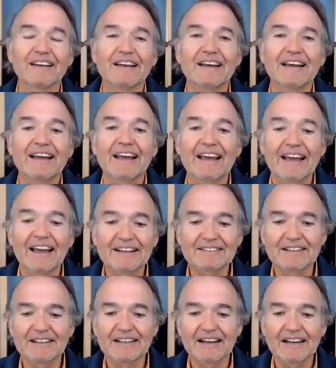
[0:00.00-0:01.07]
and
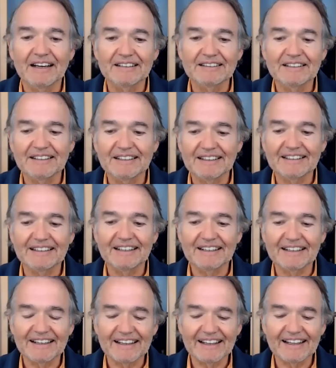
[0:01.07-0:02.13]
uh,
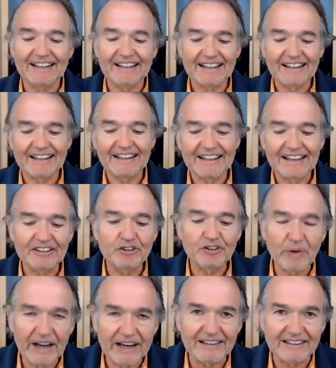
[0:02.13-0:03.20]

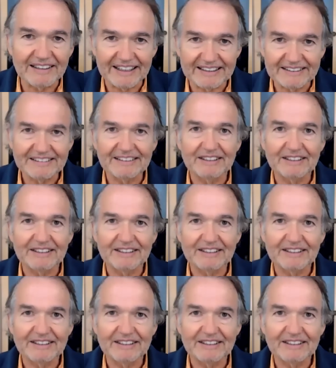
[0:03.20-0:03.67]
adrenaline